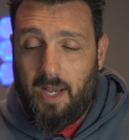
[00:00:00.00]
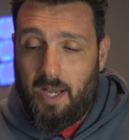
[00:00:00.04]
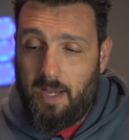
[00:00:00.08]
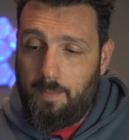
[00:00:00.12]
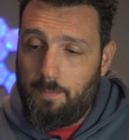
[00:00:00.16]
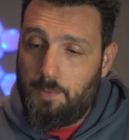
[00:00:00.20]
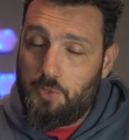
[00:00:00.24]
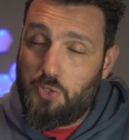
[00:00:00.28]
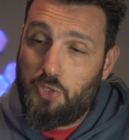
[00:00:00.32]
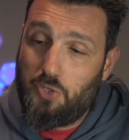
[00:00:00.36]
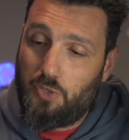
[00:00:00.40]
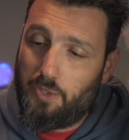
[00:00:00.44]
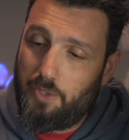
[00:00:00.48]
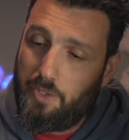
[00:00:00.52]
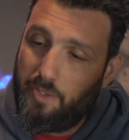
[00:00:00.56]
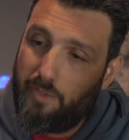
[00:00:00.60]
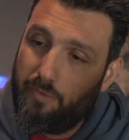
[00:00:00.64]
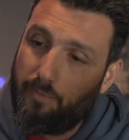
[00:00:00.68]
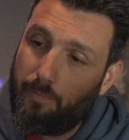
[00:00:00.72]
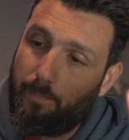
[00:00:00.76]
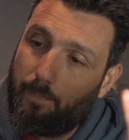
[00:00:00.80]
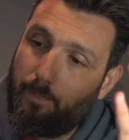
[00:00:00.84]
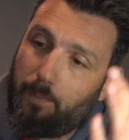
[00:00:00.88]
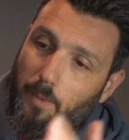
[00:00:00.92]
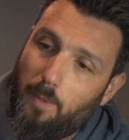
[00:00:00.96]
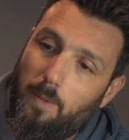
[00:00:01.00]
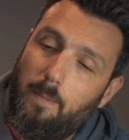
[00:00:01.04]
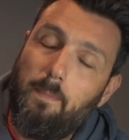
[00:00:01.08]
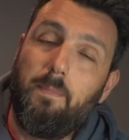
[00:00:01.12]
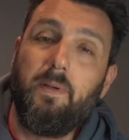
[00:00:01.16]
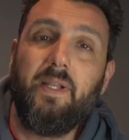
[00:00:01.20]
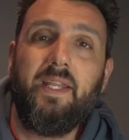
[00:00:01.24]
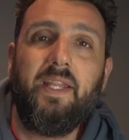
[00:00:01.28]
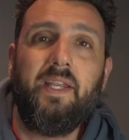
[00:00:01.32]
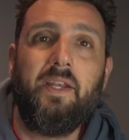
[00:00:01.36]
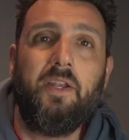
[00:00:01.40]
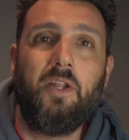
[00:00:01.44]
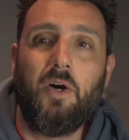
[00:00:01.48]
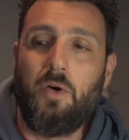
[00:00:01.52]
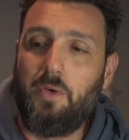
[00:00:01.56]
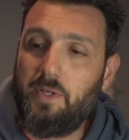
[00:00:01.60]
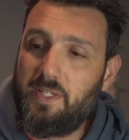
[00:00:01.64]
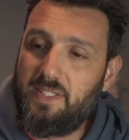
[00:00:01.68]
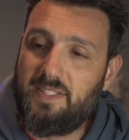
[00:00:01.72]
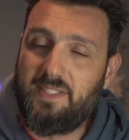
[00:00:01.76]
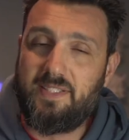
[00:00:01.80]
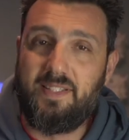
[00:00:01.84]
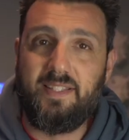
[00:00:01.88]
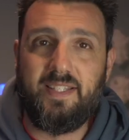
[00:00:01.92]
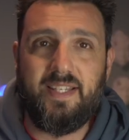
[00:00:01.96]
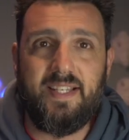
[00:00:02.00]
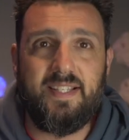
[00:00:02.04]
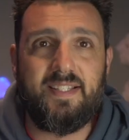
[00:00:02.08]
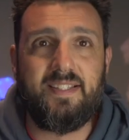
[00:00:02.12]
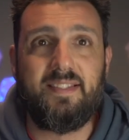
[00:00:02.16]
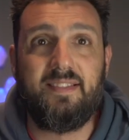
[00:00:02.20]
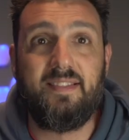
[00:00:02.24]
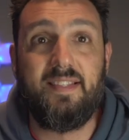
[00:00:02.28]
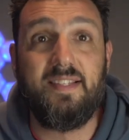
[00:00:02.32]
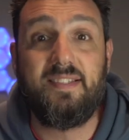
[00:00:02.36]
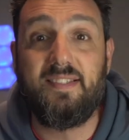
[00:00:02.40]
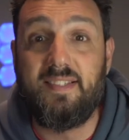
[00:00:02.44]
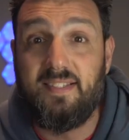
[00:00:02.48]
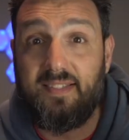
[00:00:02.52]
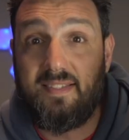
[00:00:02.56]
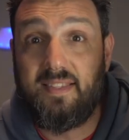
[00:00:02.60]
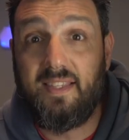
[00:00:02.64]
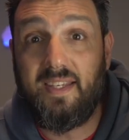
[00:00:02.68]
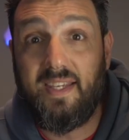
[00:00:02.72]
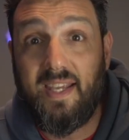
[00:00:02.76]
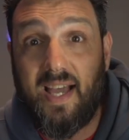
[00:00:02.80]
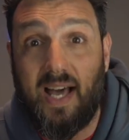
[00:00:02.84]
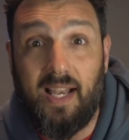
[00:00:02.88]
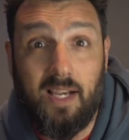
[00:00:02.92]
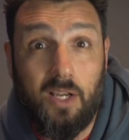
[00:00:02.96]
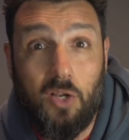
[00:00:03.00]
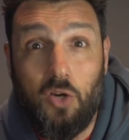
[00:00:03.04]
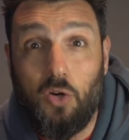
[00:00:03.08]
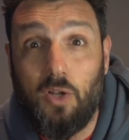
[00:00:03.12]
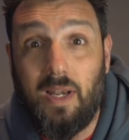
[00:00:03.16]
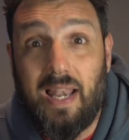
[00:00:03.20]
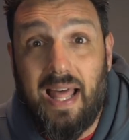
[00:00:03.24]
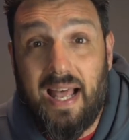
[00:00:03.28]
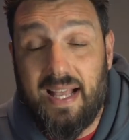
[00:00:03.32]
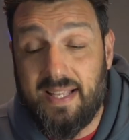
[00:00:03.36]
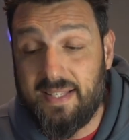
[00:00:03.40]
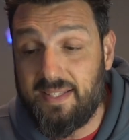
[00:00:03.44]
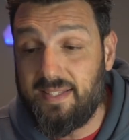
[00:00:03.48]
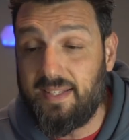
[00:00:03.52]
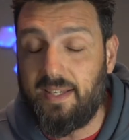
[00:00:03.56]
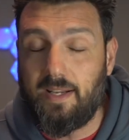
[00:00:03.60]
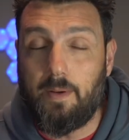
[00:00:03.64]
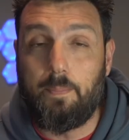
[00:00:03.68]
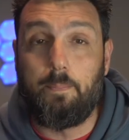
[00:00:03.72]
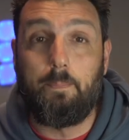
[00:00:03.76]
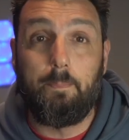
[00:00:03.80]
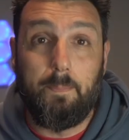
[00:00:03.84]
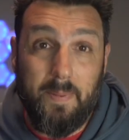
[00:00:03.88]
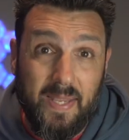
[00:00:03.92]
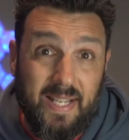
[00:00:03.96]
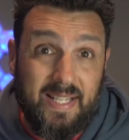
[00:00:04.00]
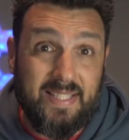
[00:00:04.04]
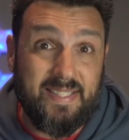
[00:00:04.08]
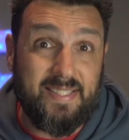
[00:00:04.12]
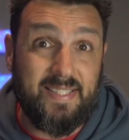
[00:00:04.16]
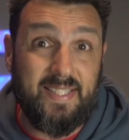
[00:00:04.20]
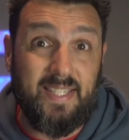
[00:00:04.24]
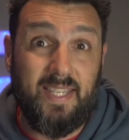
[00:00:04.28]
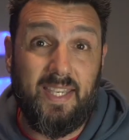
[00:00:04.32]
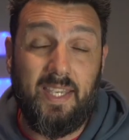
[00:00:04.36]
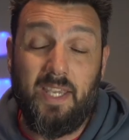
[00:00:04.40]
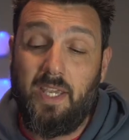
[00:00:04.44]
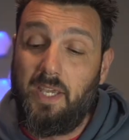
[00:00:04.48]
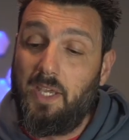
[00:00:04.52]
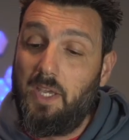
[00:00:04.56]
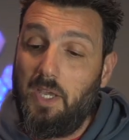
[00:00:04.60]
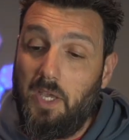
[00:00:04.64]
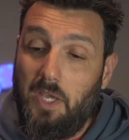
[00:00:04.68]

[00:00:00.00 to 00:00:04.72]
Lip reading: I'm sure you've probably noticed this. This is the Algolaser Pixi,